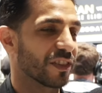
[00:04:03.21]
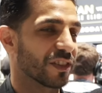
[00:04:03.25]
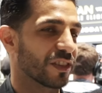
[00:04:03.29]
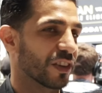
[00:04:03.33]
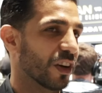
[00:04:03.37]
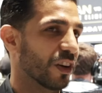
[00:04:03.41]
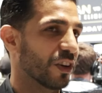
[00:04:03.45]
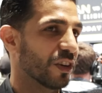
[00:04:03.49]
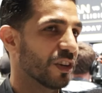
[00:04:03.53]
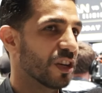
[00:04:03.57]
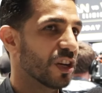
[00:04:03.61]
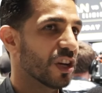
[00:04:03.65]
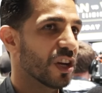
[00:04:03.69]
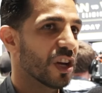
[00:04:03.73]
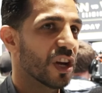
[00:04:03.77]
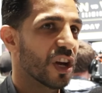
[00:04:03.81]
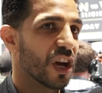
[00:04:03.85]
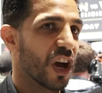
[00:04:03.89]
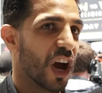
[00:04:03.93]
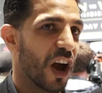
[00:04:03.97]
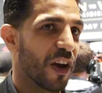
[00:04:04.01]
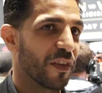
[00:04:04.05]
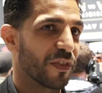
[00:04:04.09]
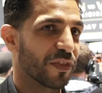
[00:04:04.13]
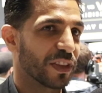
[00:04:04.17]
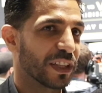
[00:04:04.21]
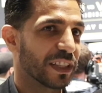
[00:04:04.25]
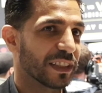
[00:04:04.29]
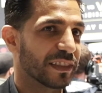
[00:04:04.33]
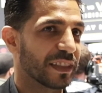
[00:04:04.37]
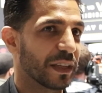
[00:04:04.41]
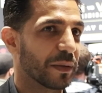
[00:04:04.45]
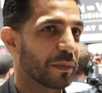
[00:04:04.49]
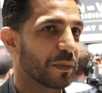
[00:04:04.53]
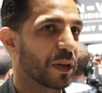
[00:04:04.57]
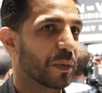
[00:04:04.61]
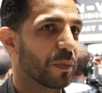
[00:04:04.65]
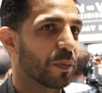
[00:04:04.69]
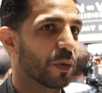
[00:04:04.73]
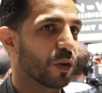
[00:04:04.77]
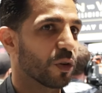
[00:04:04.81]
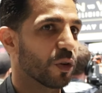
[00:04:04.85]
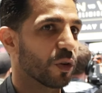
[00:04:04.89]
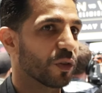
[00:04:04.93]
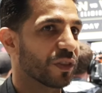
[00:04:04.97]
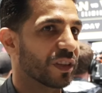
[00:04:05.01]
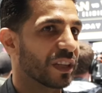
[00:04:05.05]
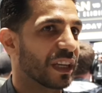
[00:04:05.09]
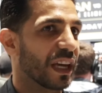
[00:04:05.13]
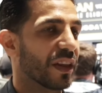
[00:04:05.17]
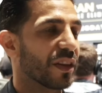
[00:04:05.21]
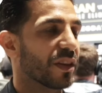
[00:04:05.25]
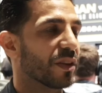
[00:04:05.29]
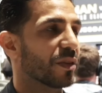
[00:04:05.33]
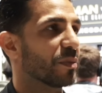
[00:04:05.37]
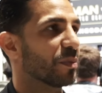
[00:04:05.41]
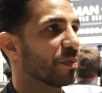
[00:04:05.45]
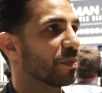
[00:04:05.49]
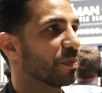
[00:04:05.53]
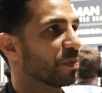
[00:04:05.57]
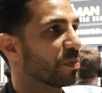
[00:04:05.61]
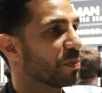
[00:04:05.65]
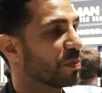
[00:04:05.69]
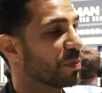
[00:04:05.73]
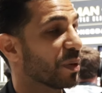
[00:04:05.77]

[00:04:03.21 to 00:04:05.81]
So hopefully Tim can put it all together and